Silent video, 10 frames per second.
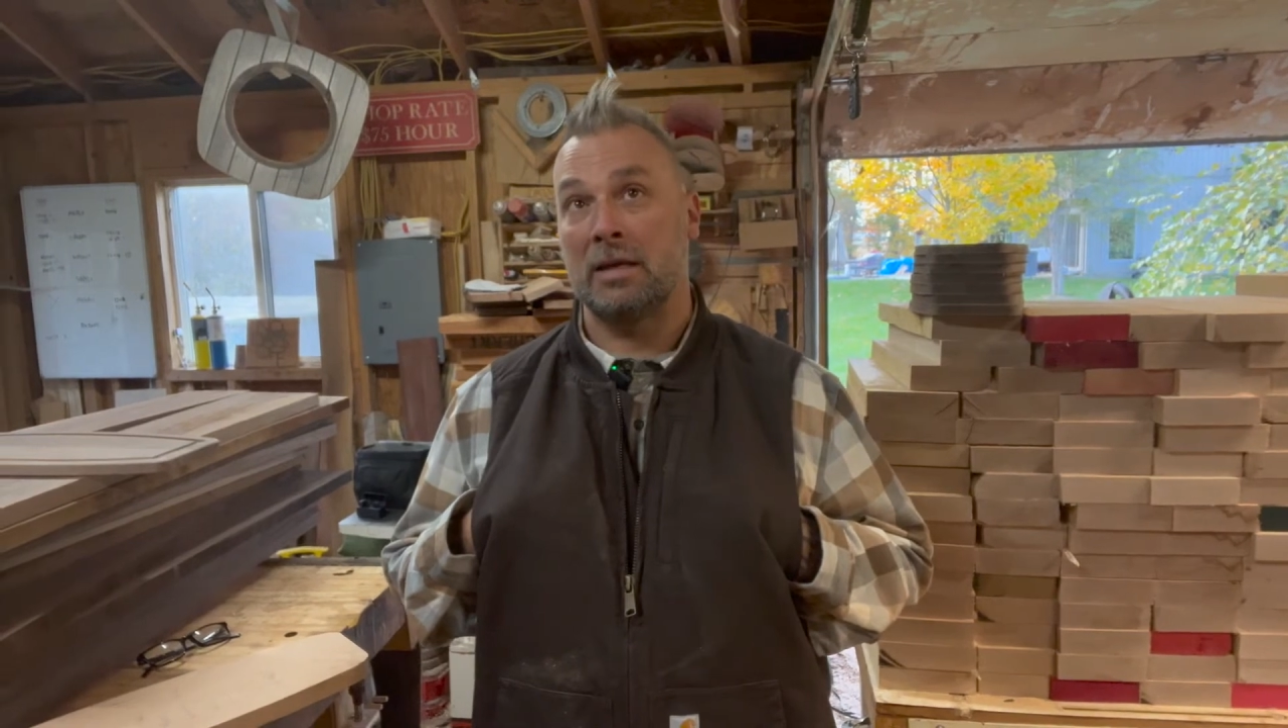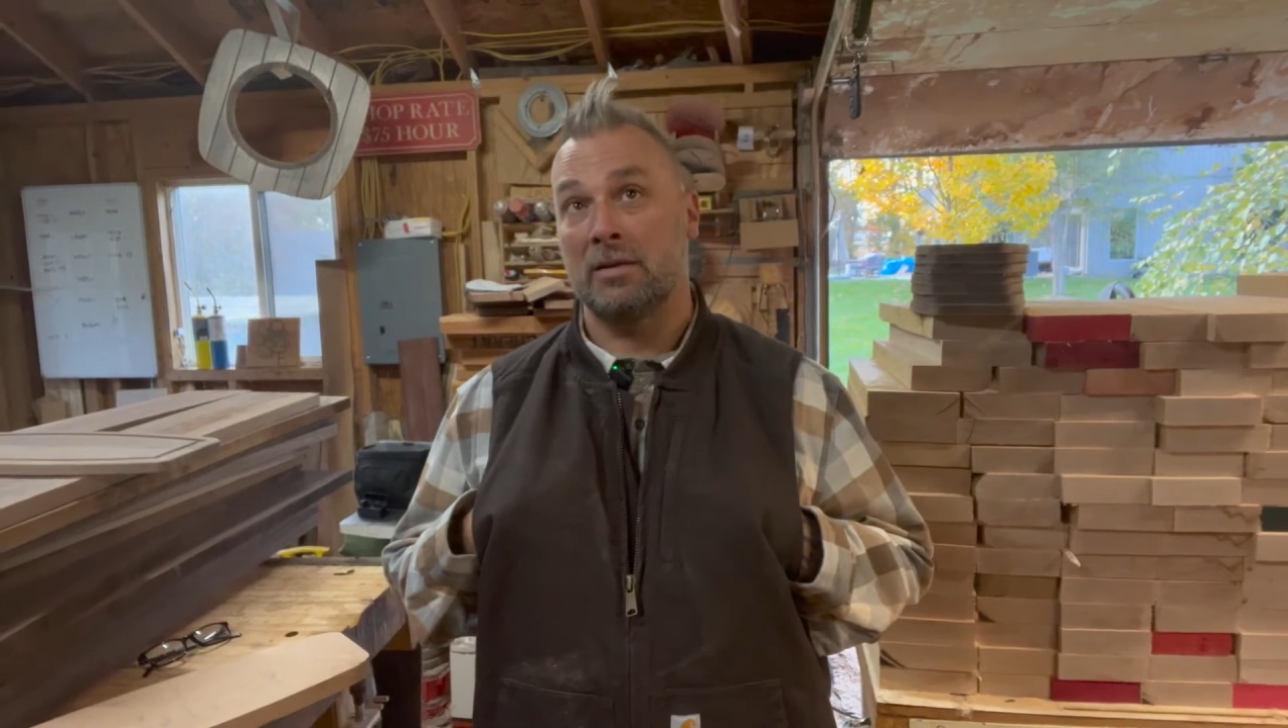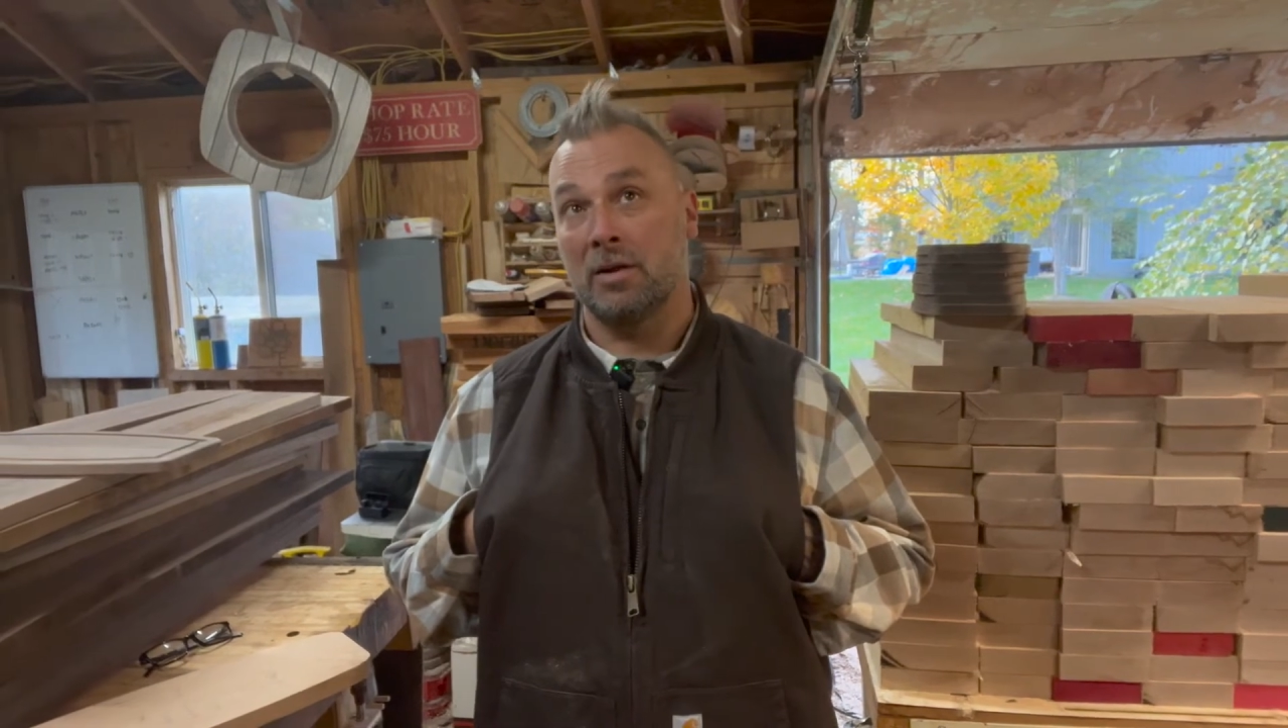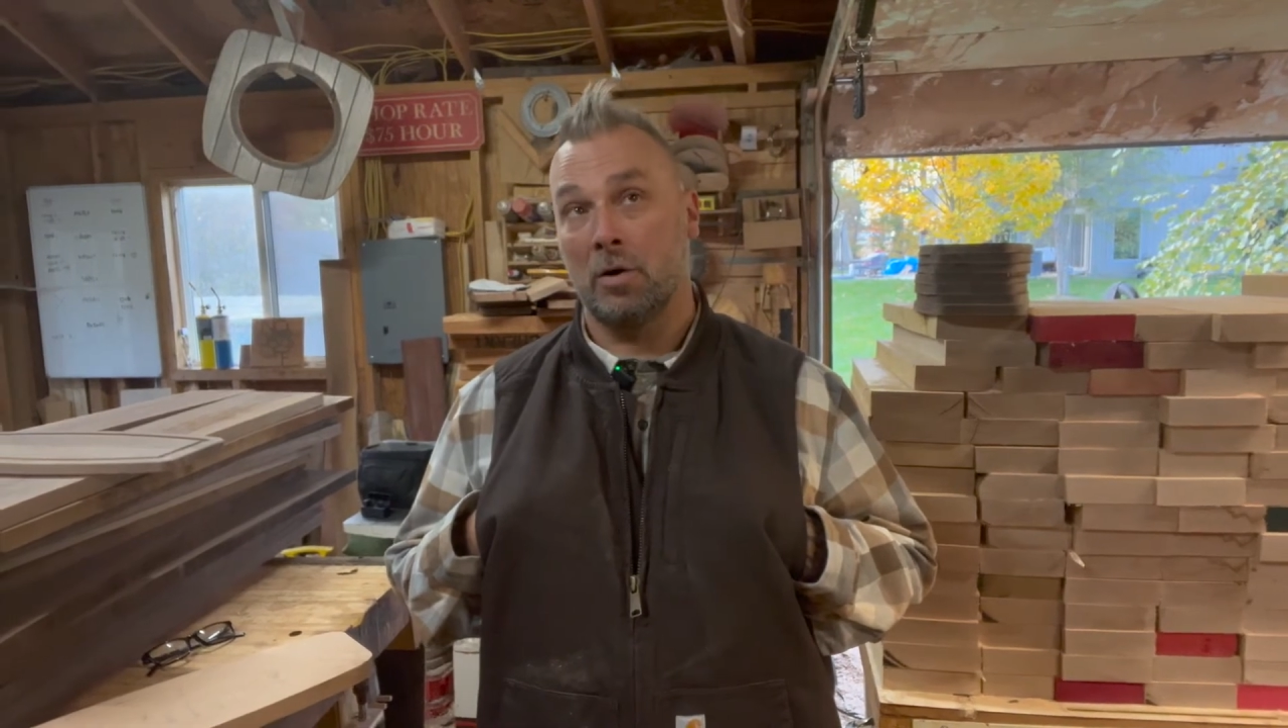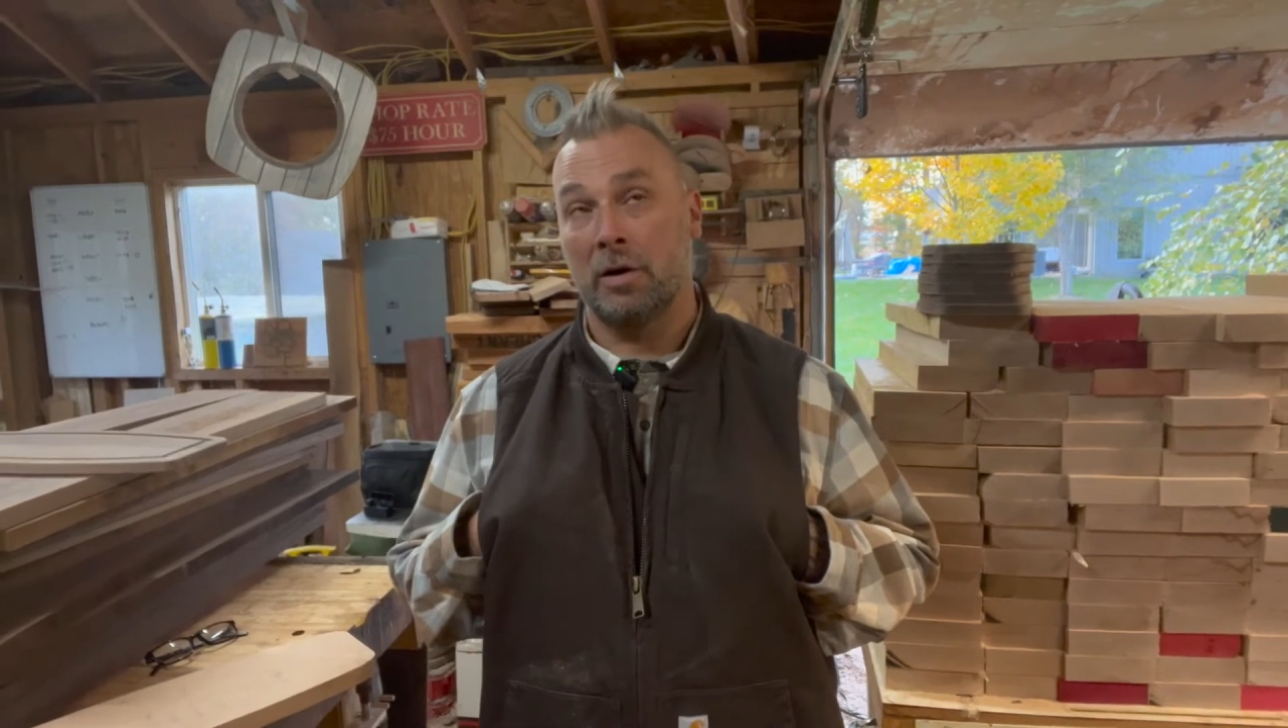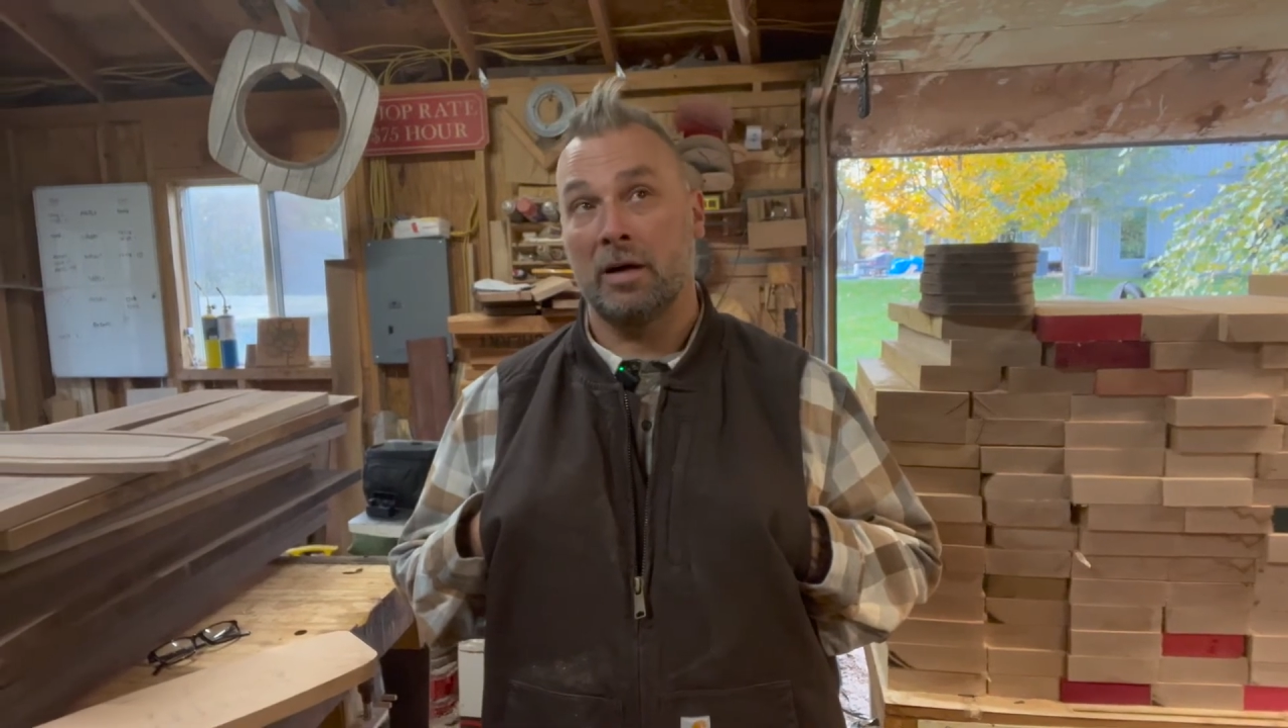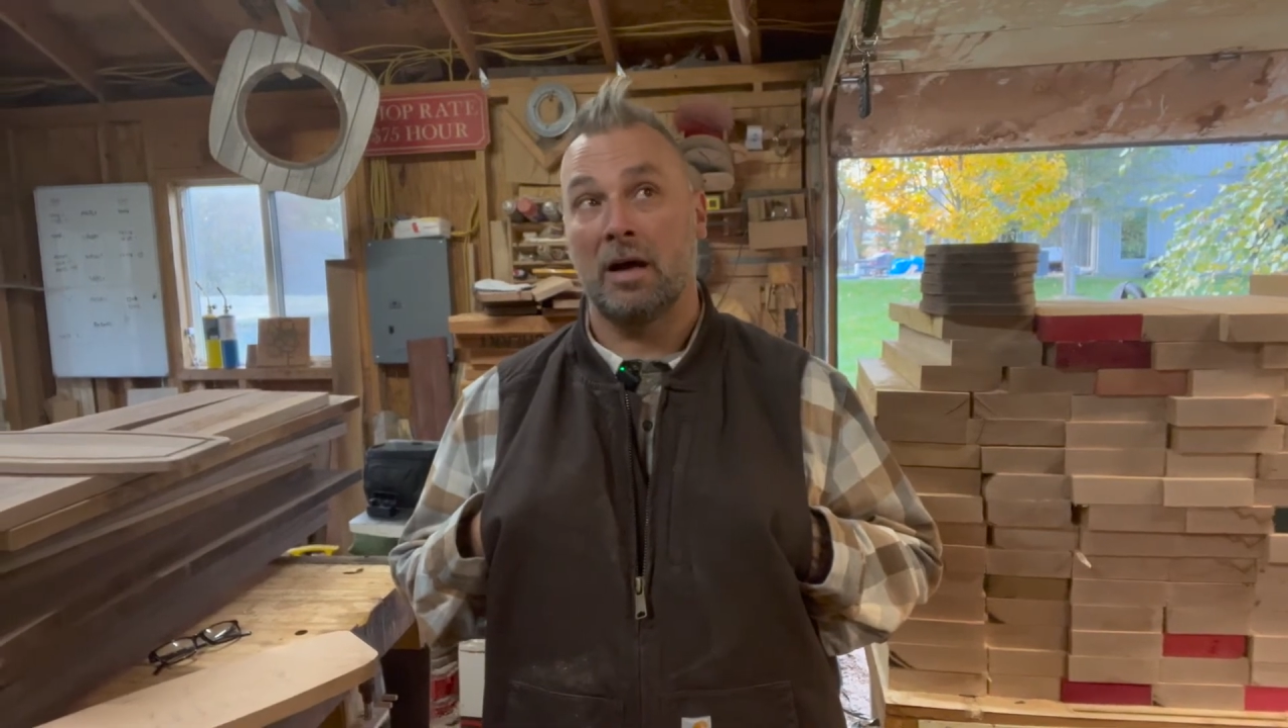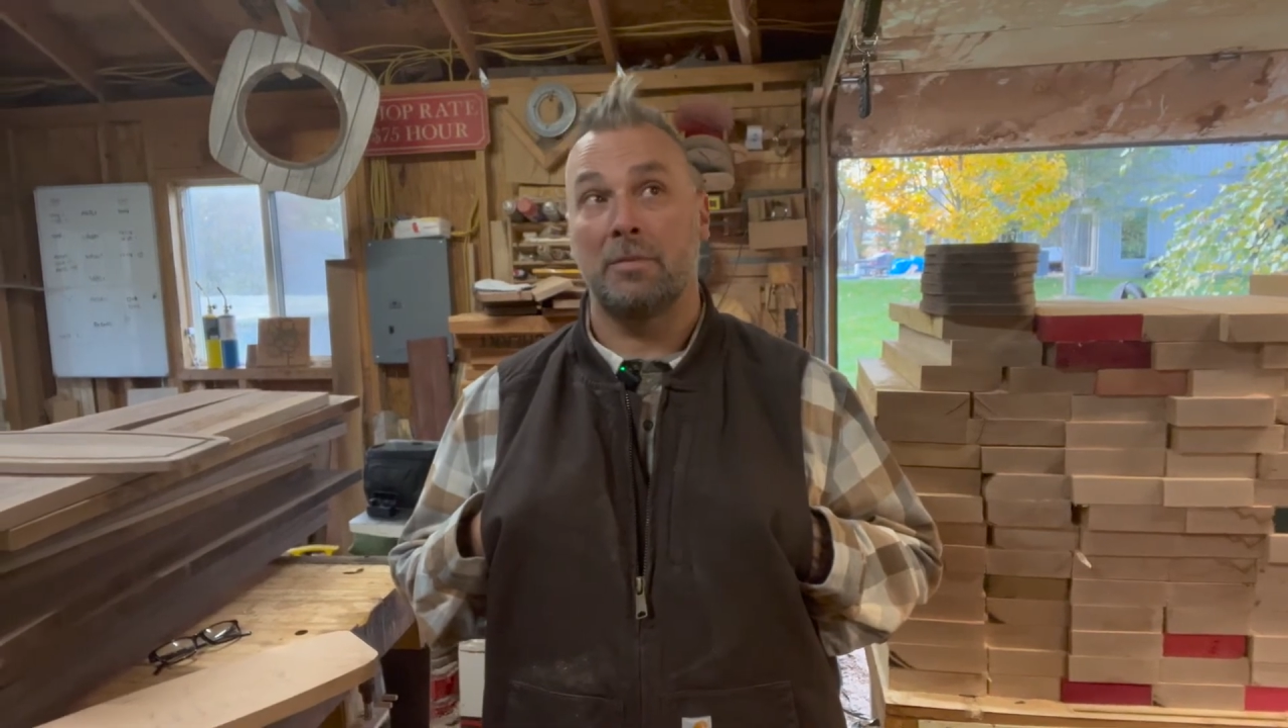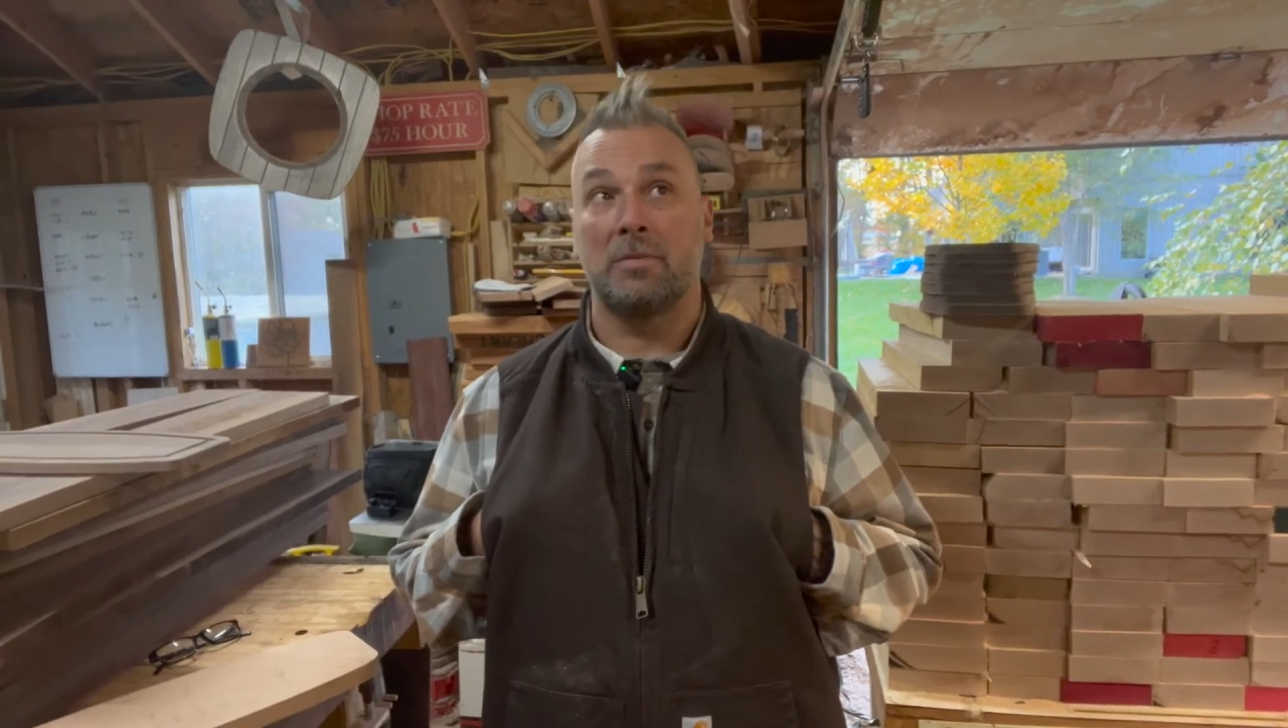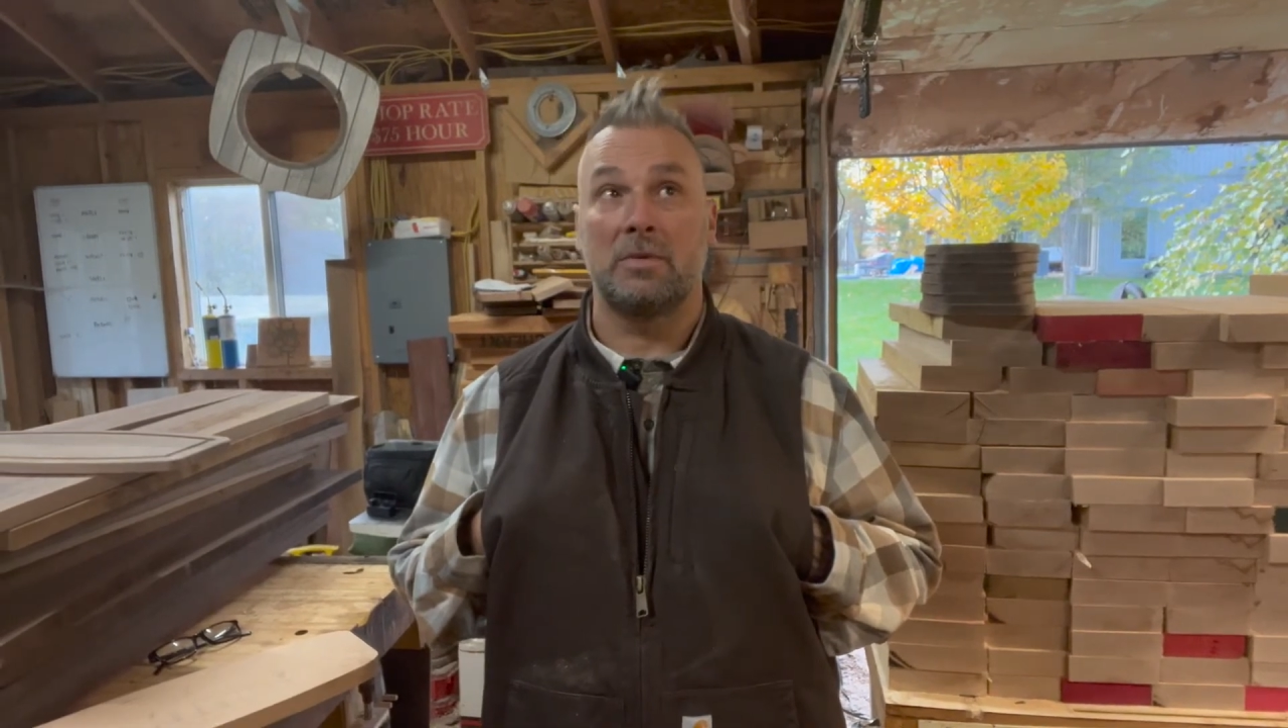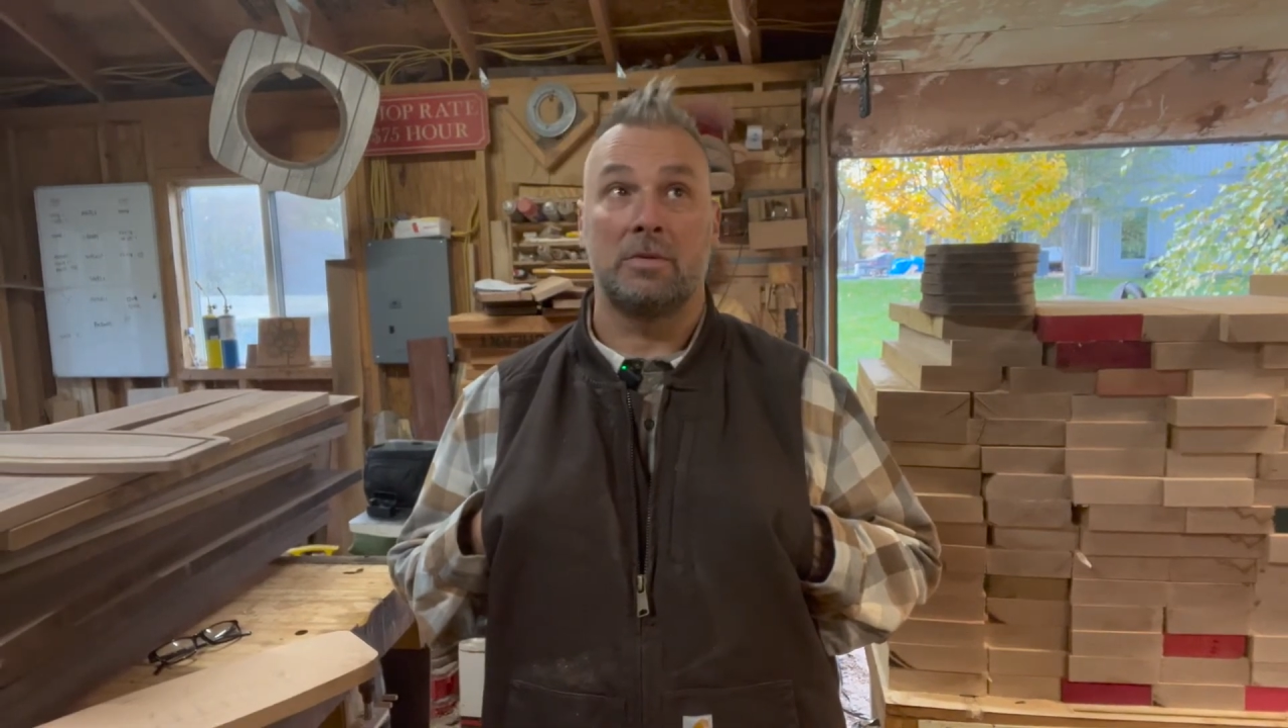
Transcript: get loaded up,